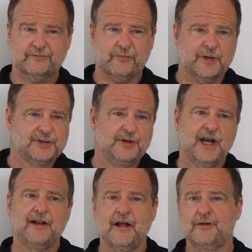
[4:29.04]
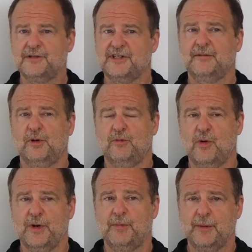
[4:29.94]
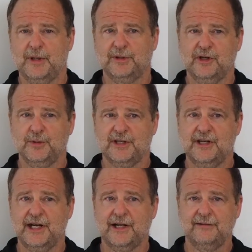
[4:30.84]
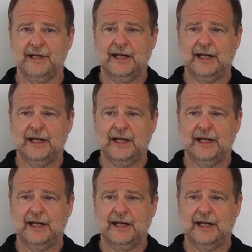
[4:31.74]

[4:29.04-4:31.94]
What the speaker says: So yet another example of what we might be able to do with the data.